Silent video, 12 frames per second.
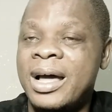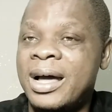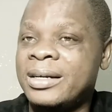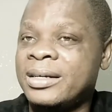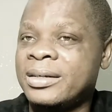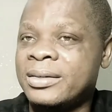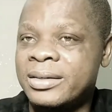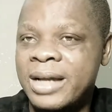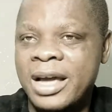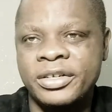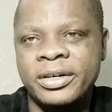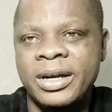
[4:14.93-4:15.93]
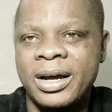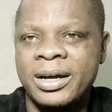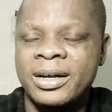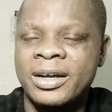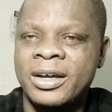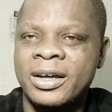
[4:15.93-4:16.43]
and
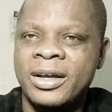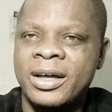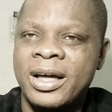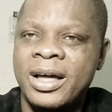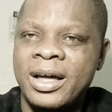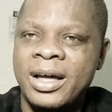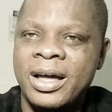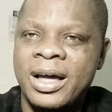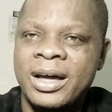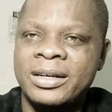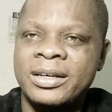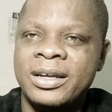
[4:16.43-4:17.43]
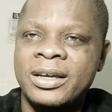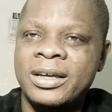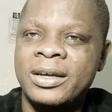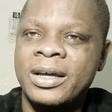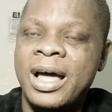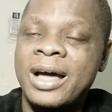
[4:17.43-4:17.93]
Nigeria and
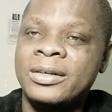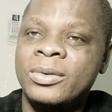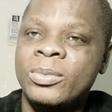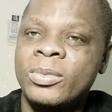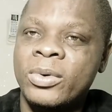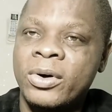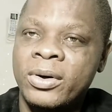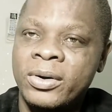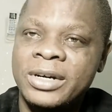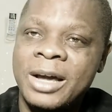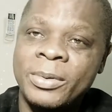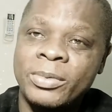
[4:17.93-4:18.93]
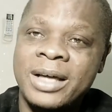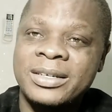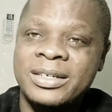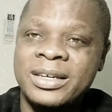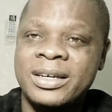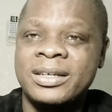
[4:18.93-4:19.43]
they and other people
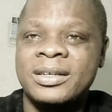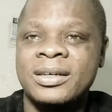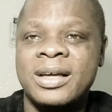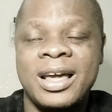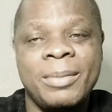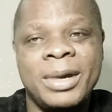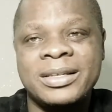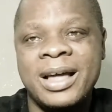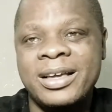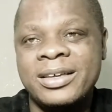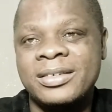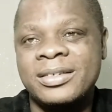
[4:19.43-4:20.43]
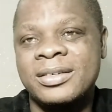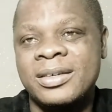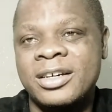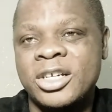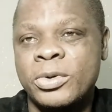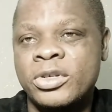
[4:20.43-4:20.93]
are saying Kayamata is
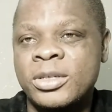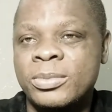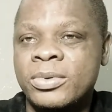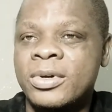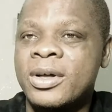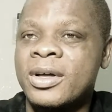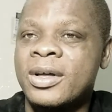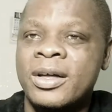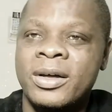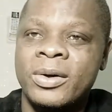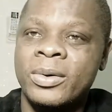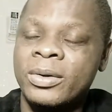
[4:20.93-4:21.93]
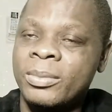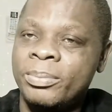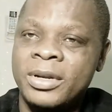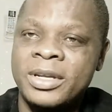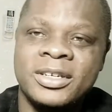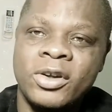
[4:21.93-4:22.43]
responsible.
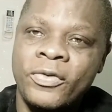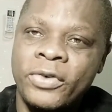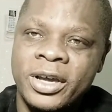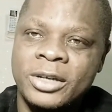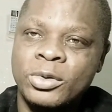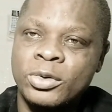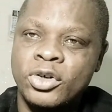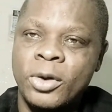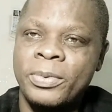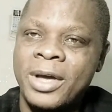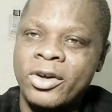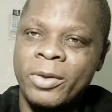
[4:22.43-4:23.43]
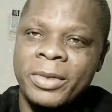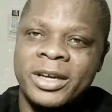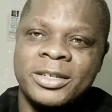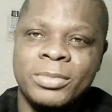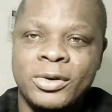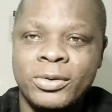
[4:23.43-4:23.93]
Please don't forget to drop your
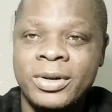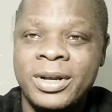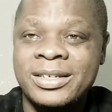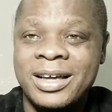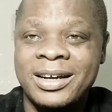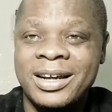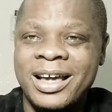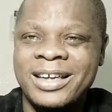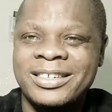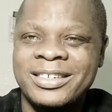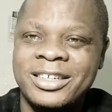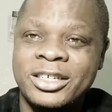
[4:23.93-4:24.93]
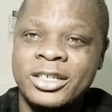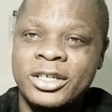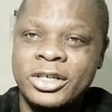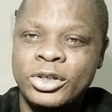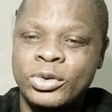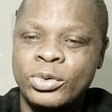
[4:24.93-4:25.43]
comments below. Let's analyze
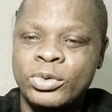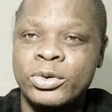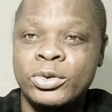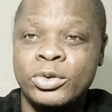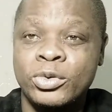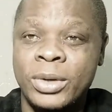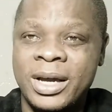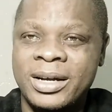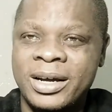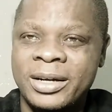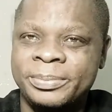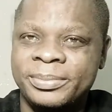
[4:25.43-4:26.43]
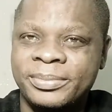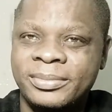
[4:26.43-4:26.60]
this issue together.